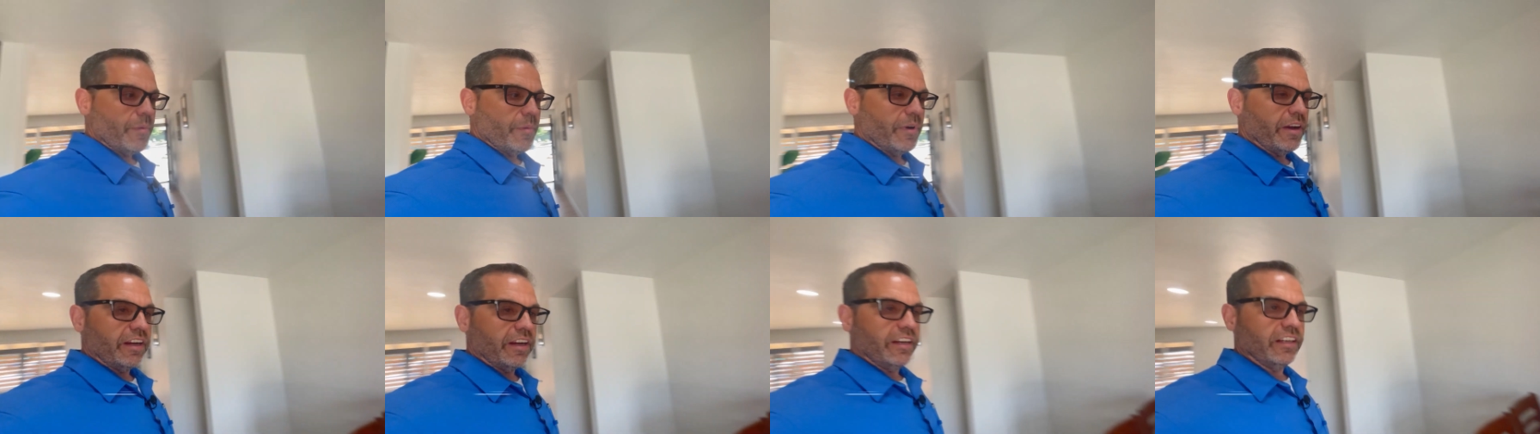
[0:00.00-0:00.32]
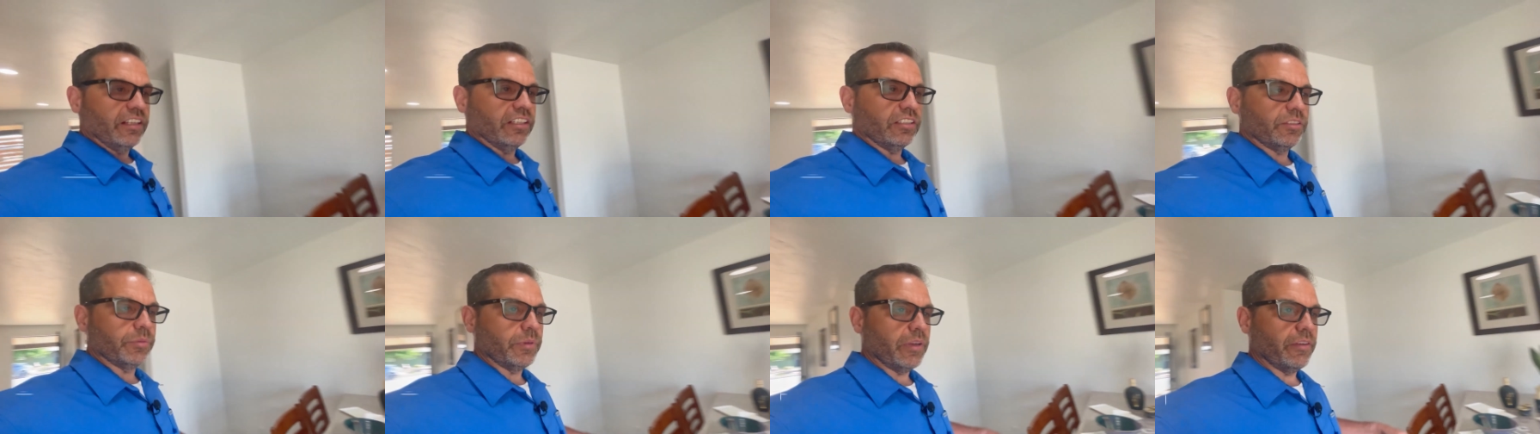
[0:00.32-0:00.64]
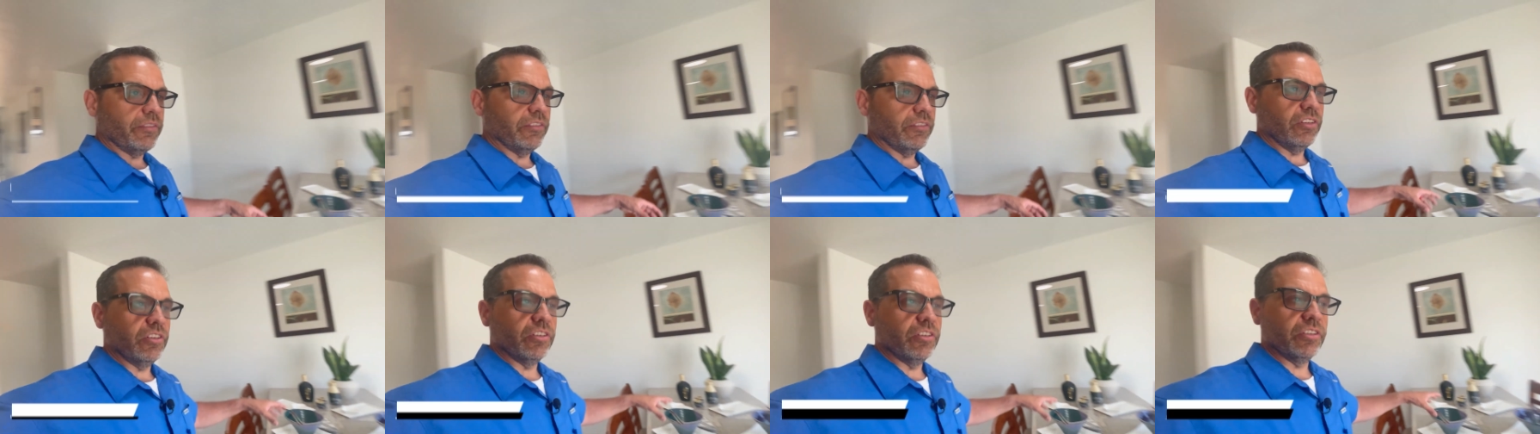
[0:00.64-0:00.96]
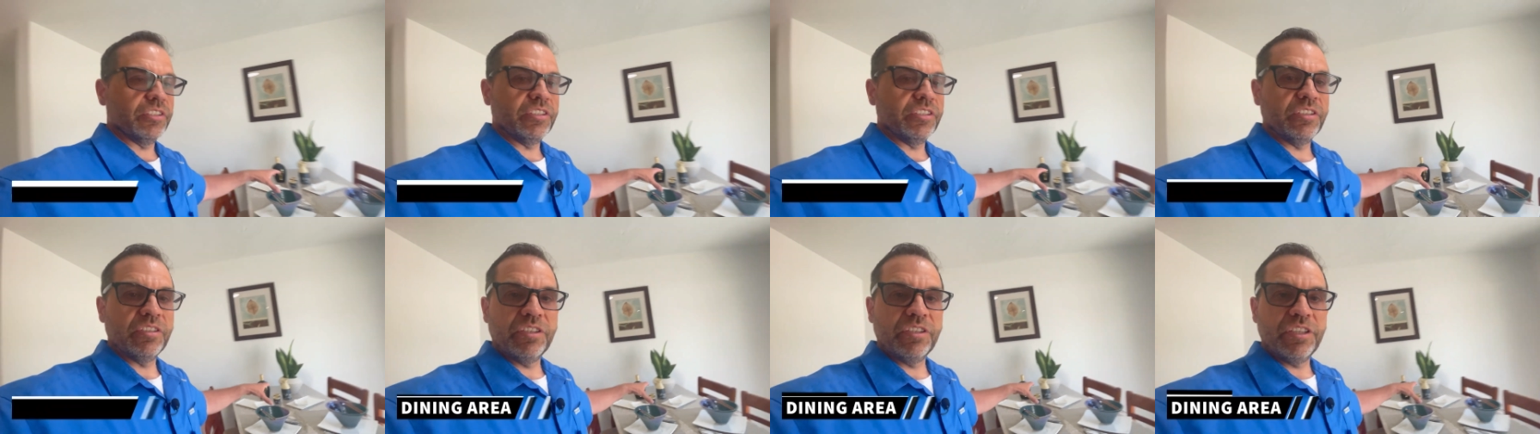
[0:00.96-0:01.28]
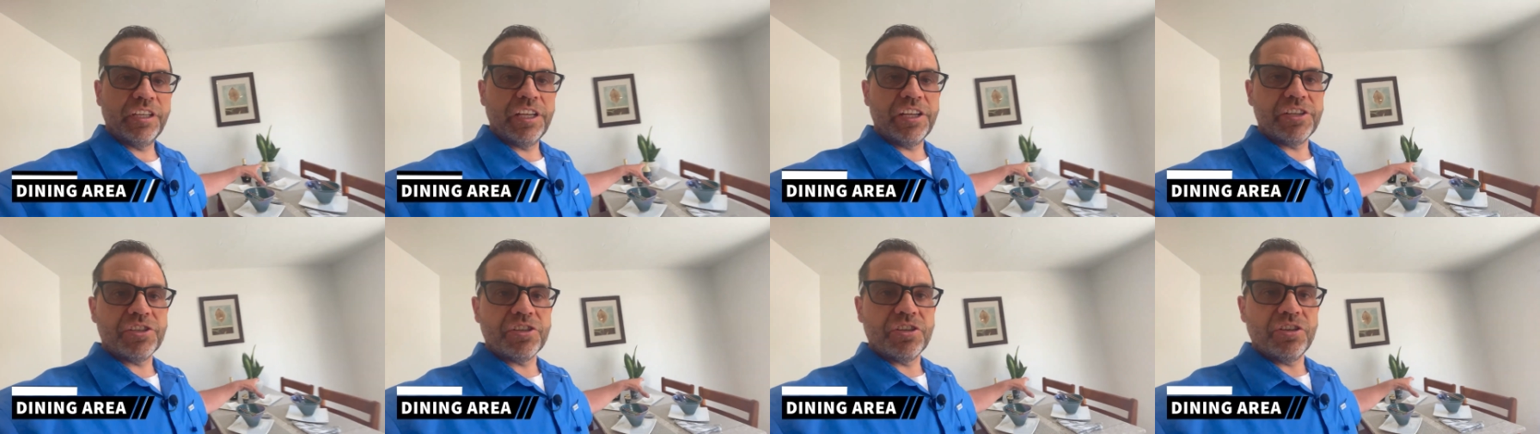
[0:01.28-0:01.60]
behind us, we have a little
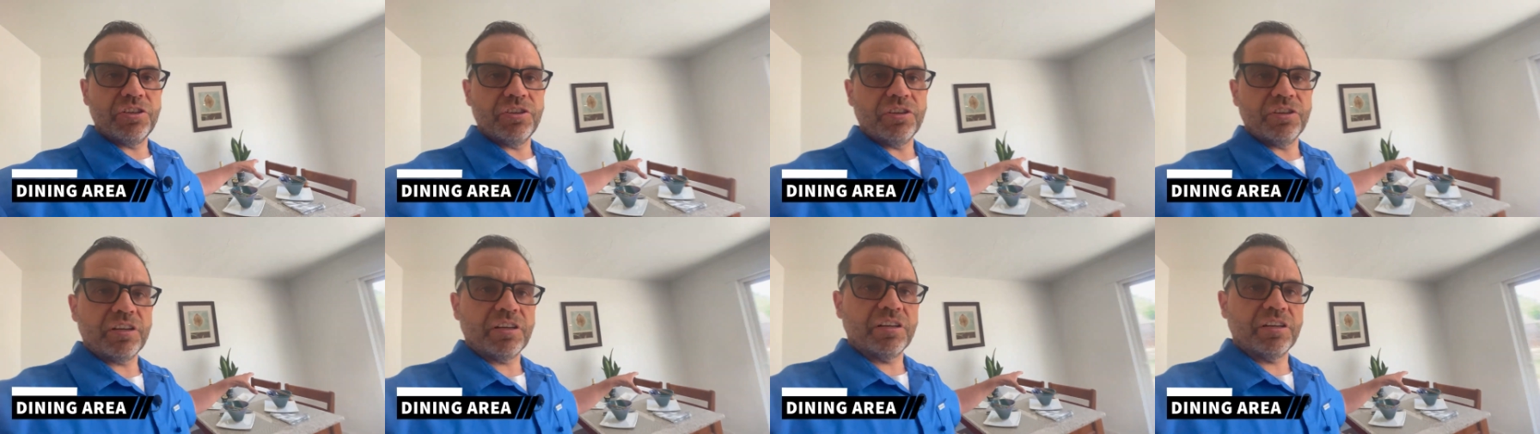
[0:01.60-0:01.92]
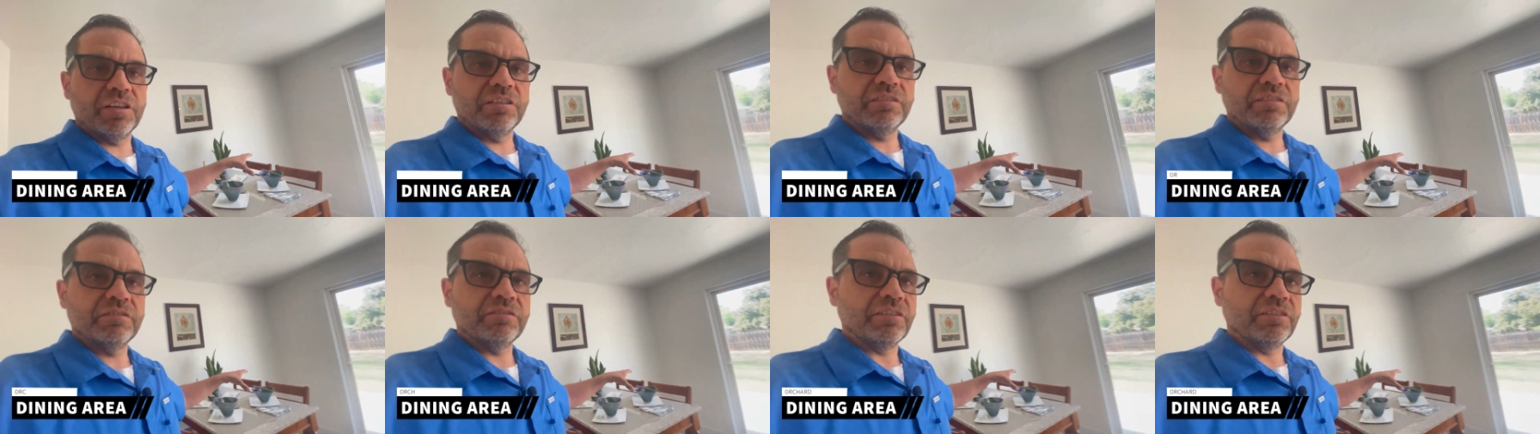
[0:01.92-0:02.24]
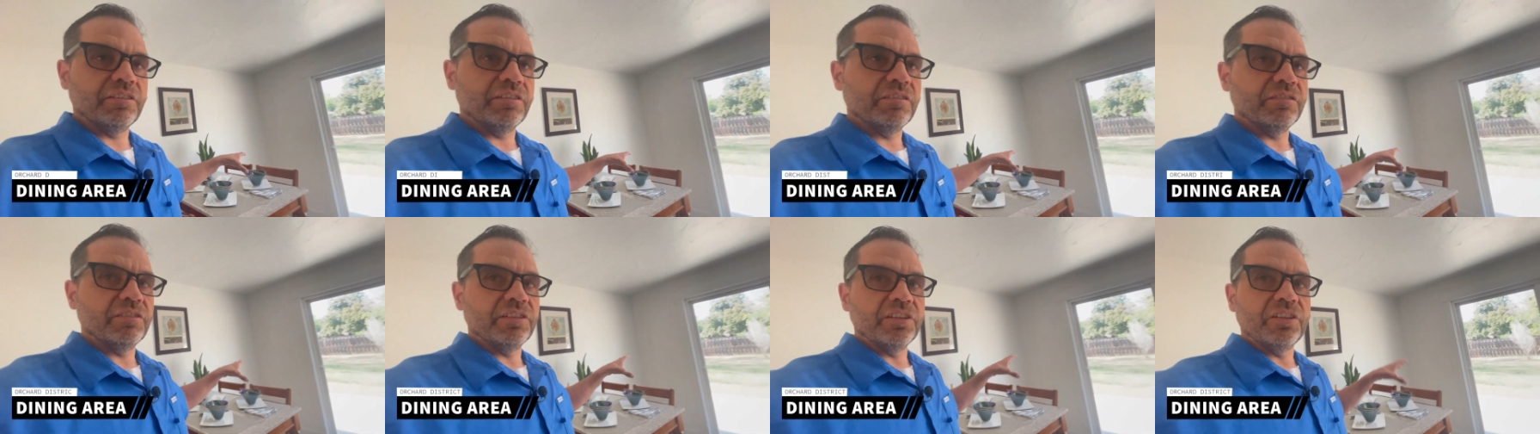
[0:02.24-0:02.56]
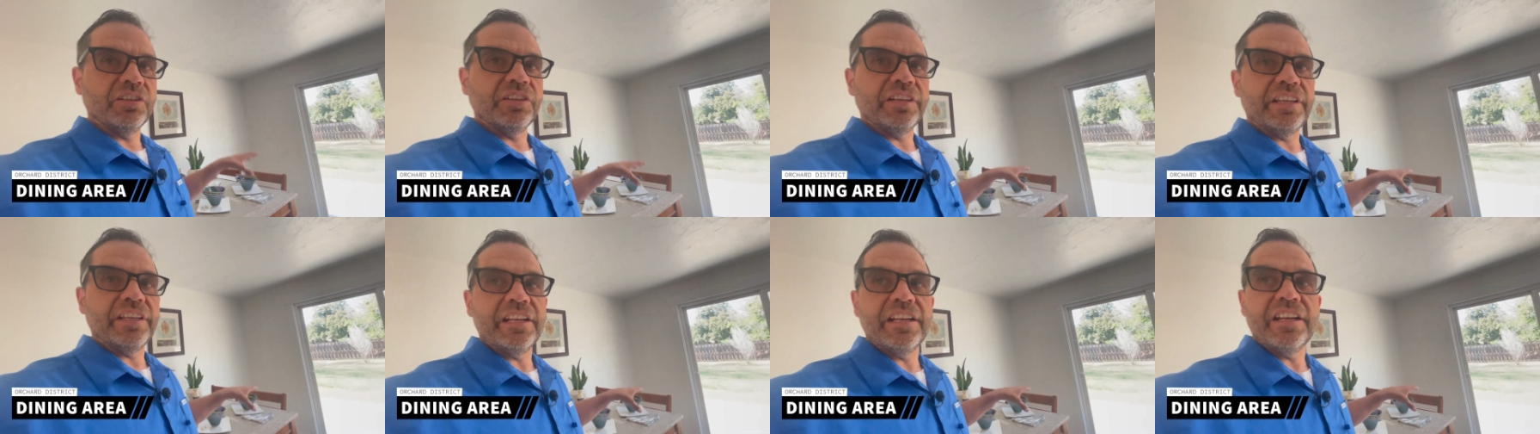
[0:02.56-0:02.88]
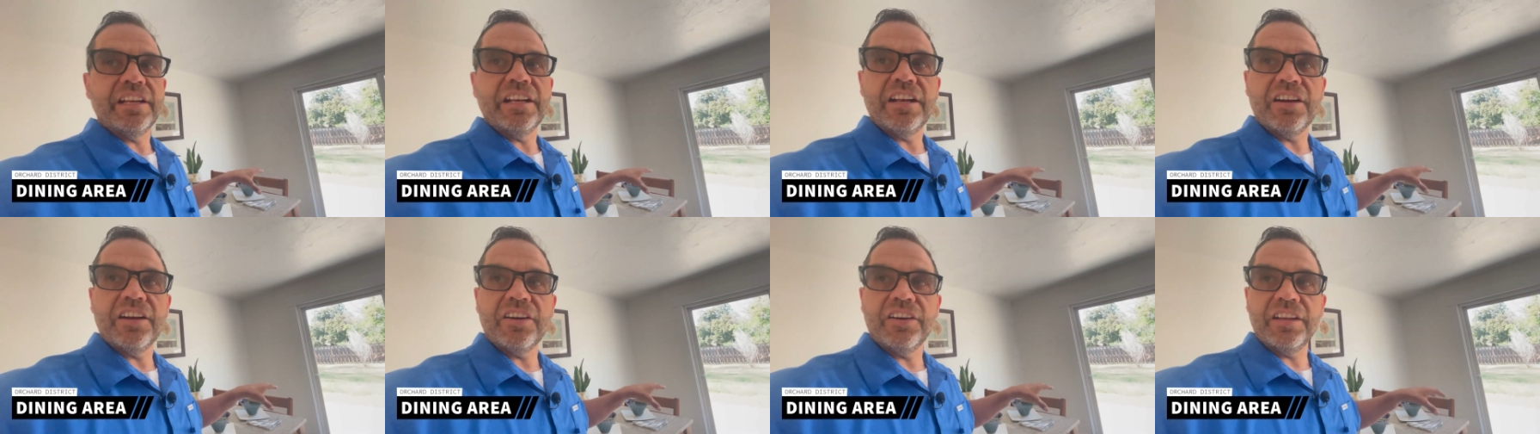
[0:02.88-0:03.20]
kitchen nook, you know, little
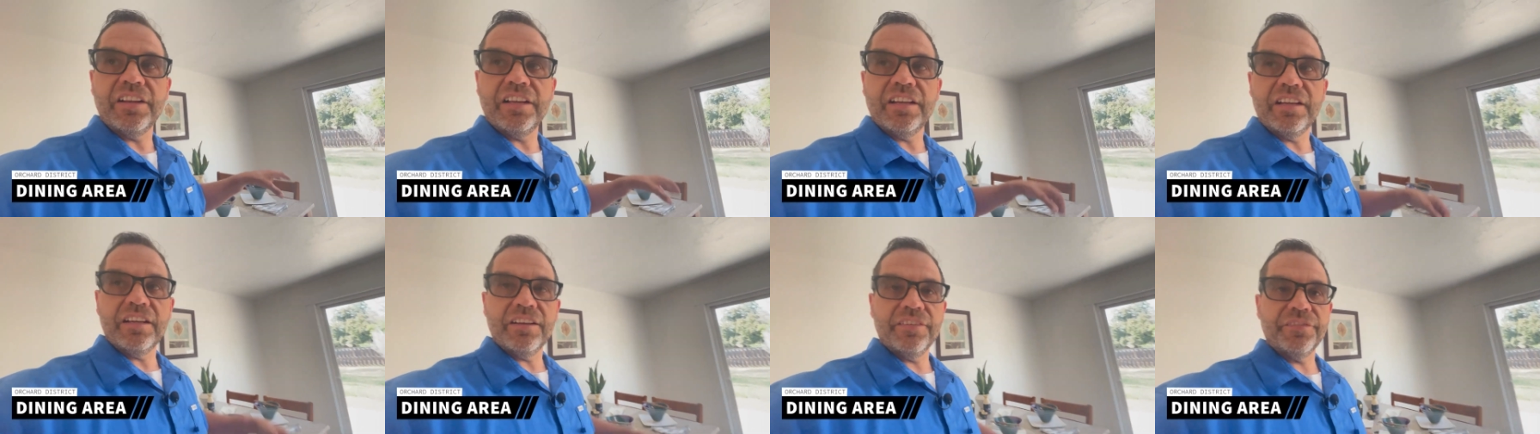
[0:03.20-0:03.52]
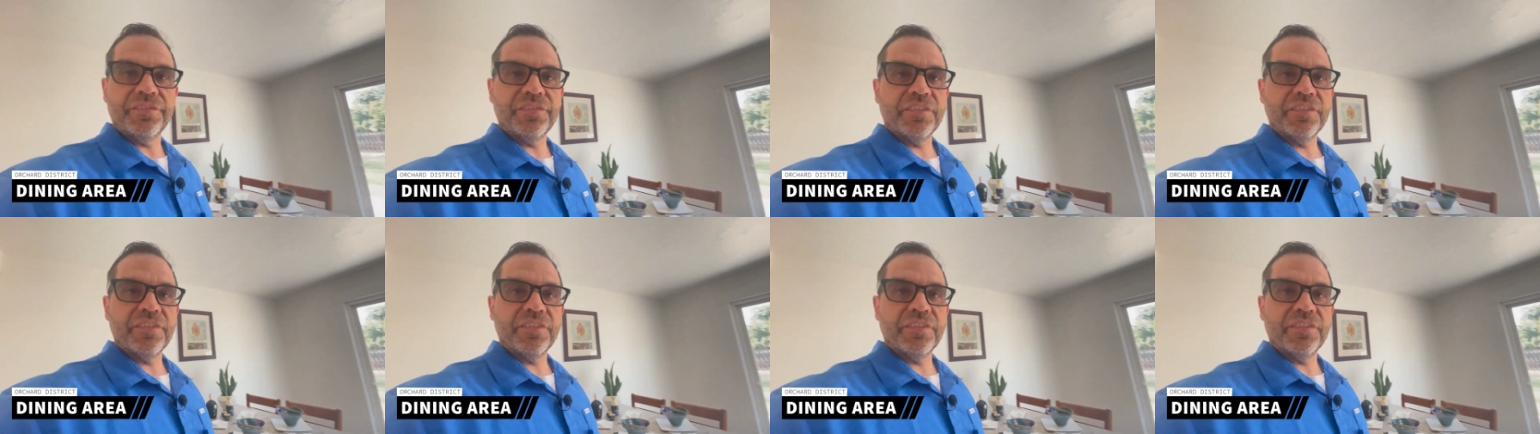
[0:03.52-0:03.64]
eating area.